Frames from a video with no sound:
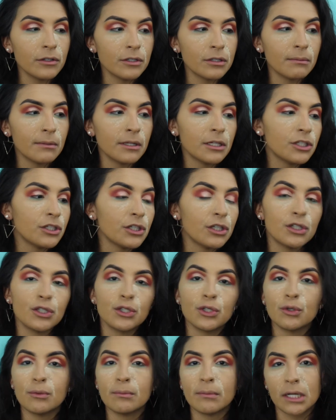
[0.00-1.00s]
To me, it's just
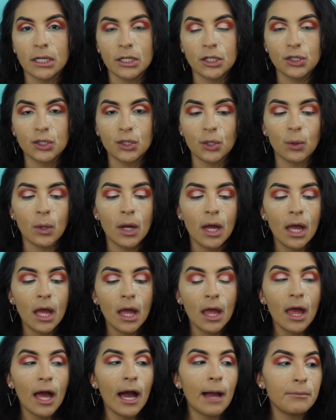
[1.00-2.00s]
too much. So
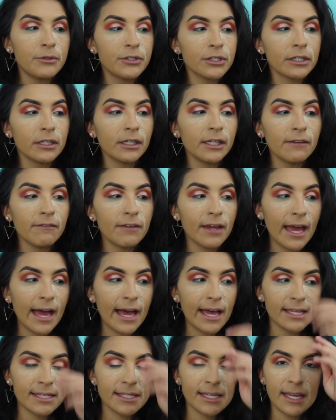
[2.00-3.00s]
I'm just going to leave it
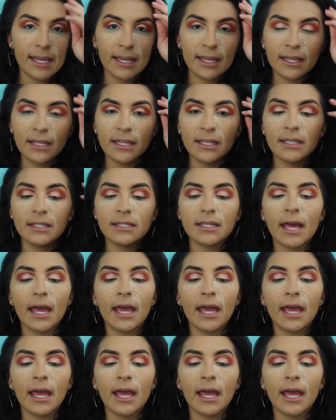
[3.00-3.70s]
as is.